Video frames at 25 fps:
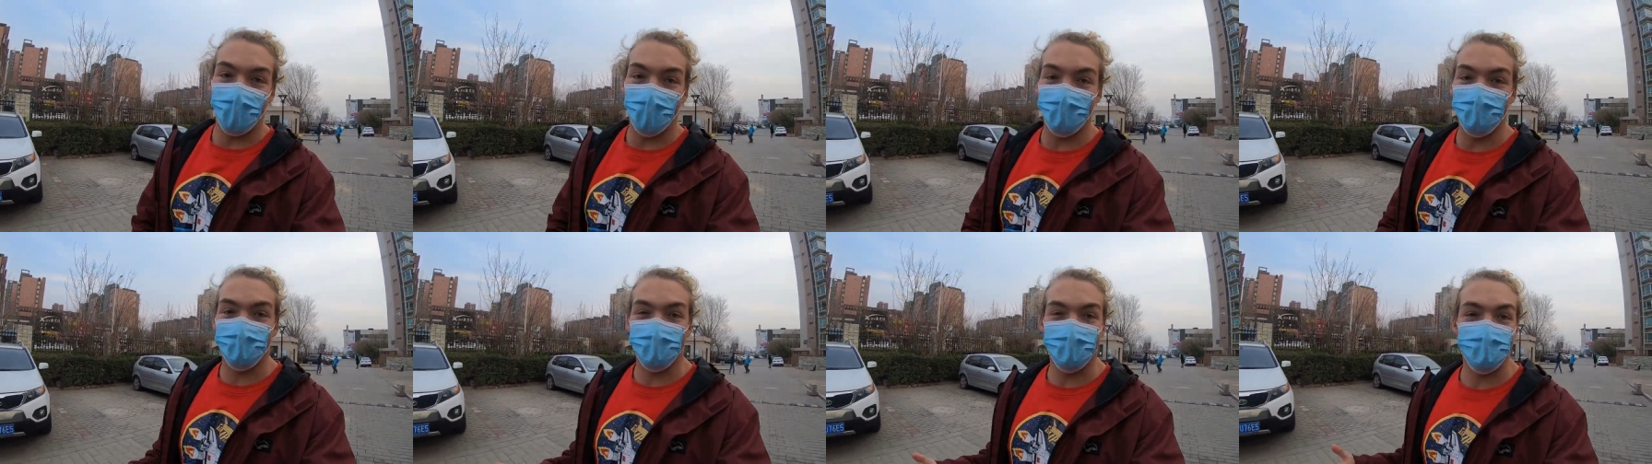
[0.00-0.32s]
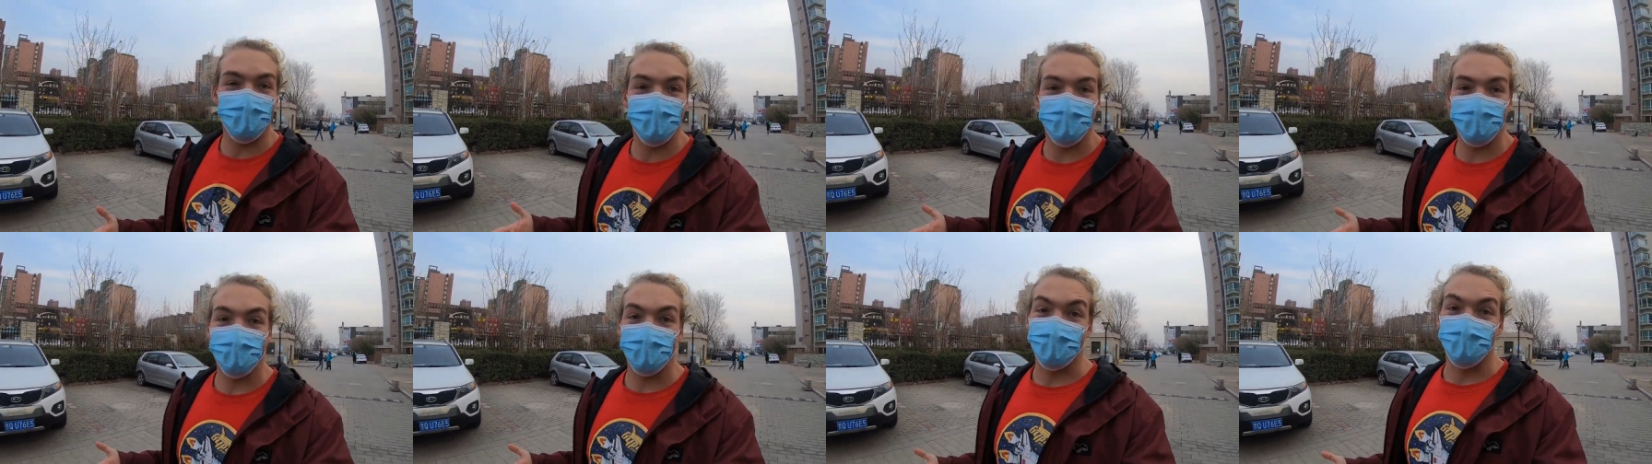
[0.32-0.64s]
I'm
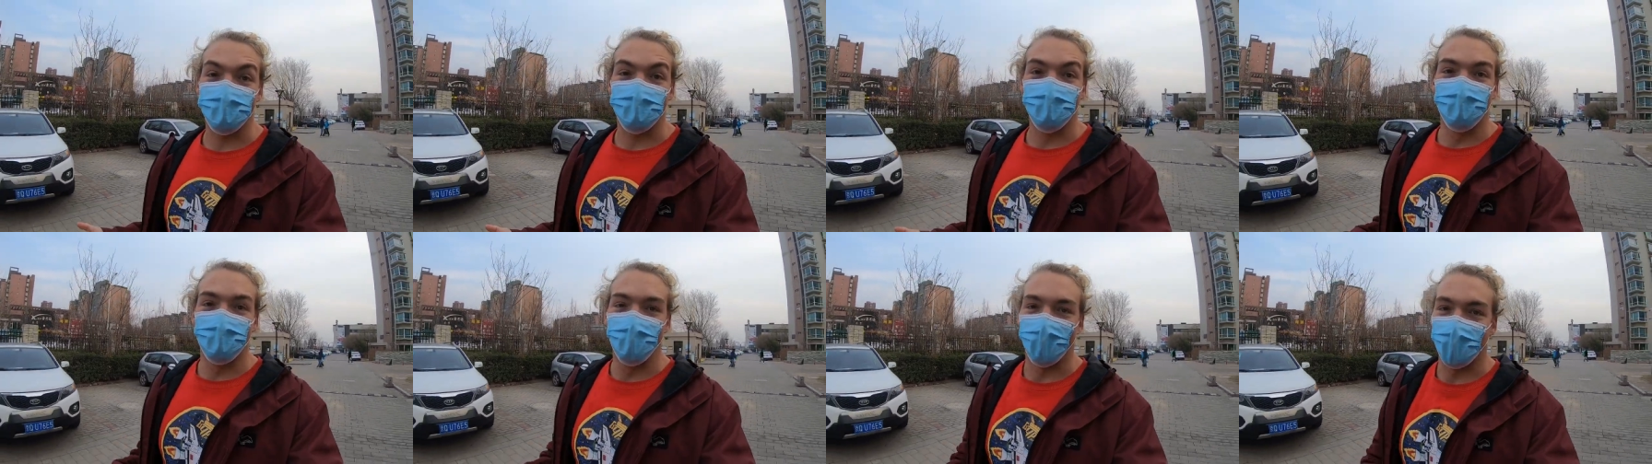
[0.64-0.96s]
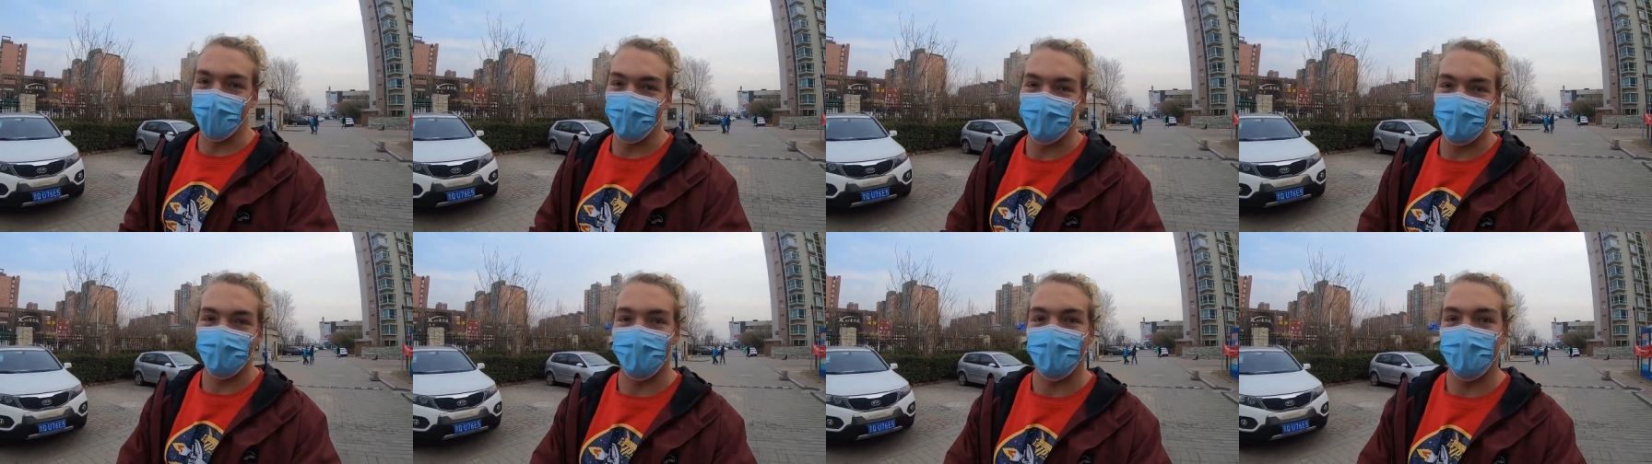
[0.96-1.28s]
just super
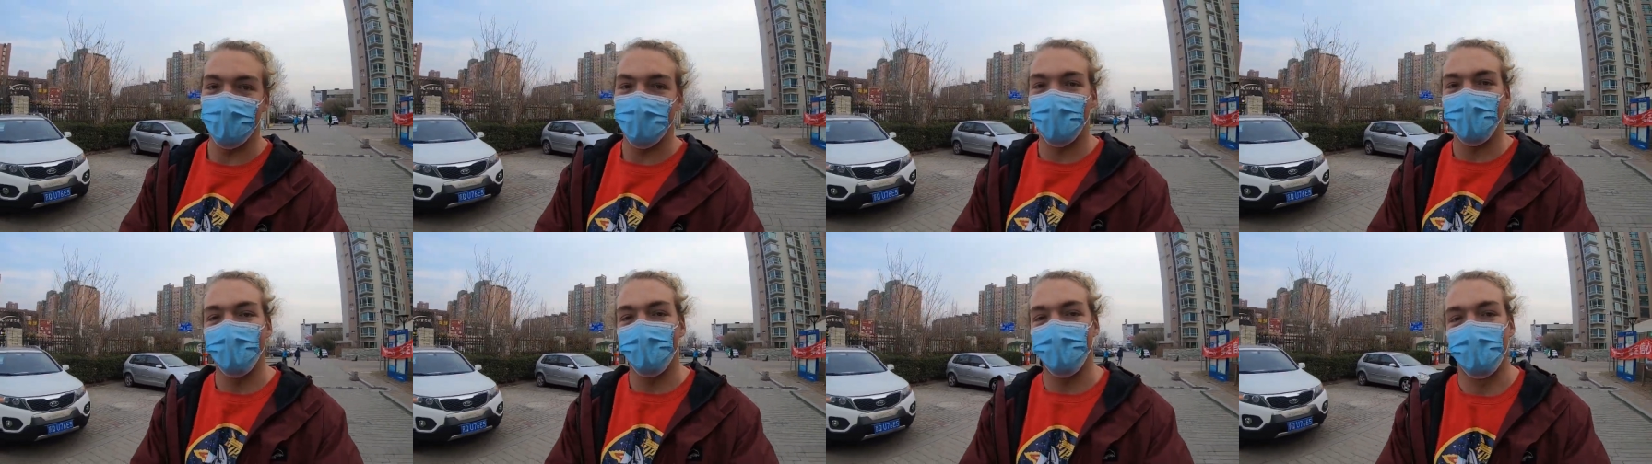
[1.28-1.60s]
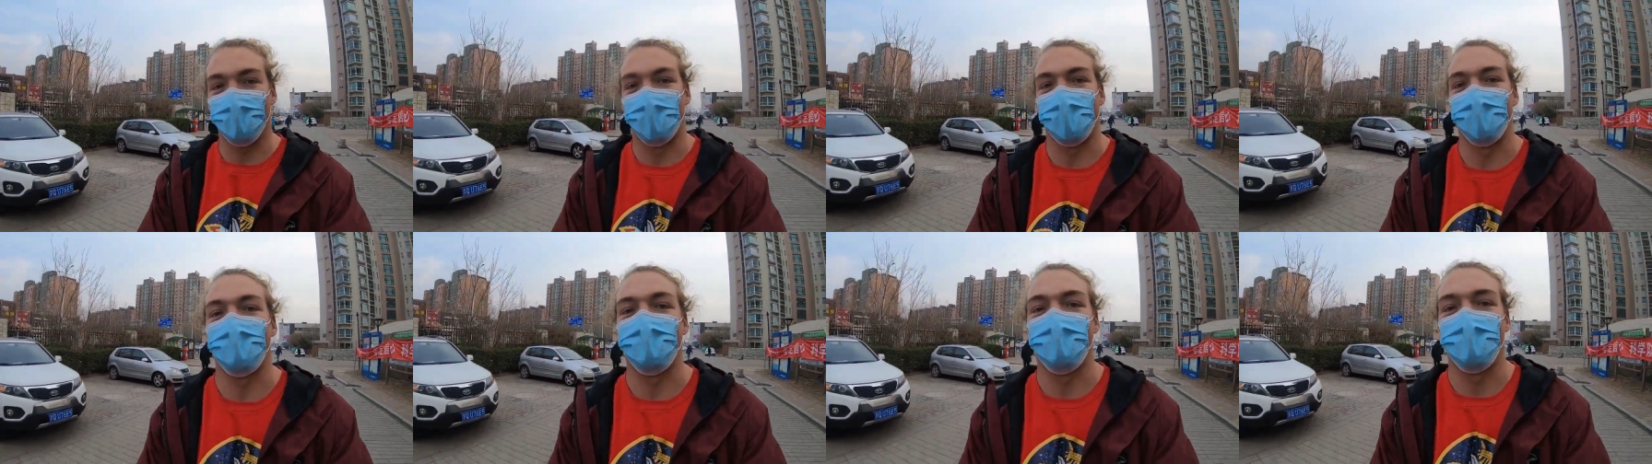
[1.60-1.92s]
happy that I,
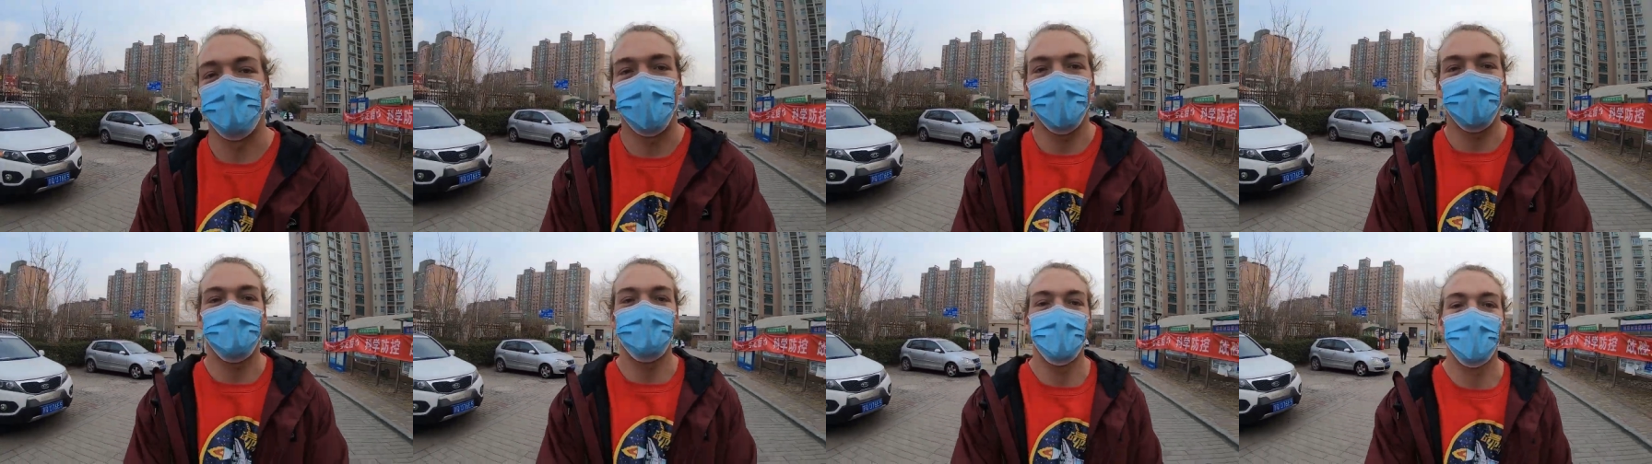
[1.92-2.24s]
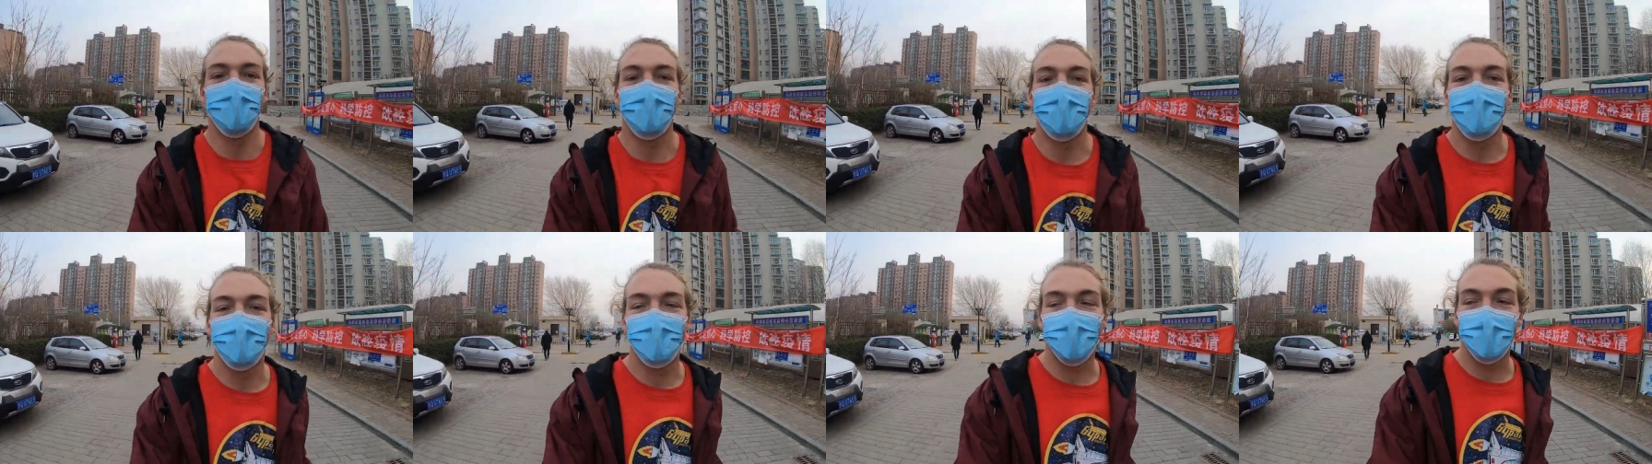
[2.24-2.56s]
I made
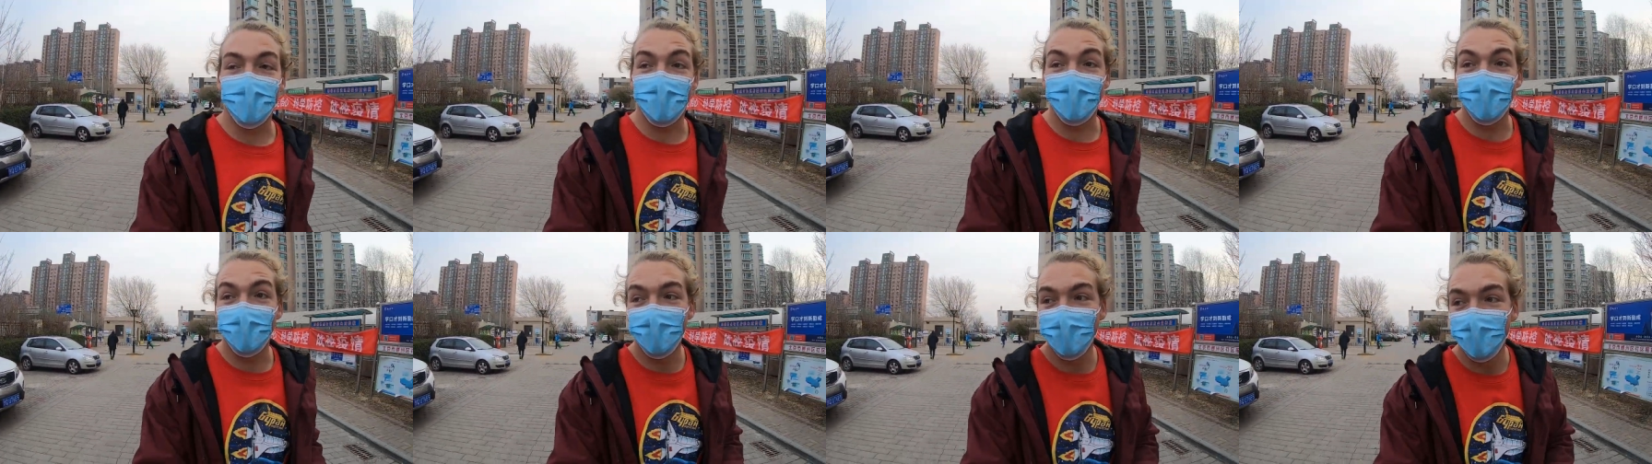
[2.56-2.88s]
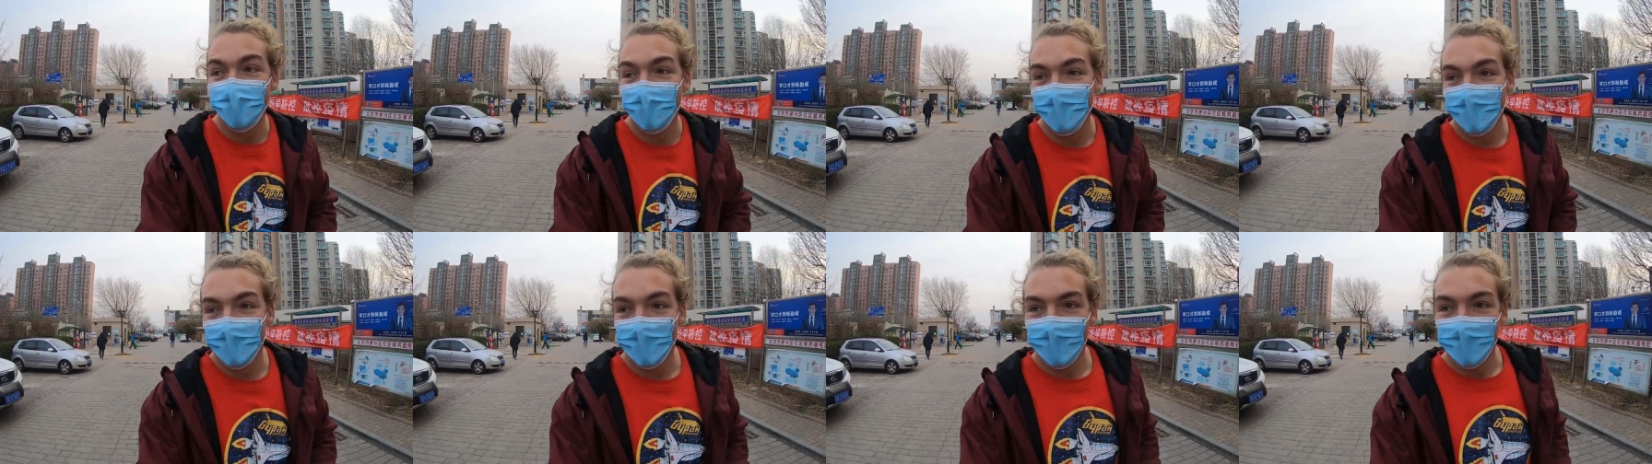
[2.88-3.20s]
my way in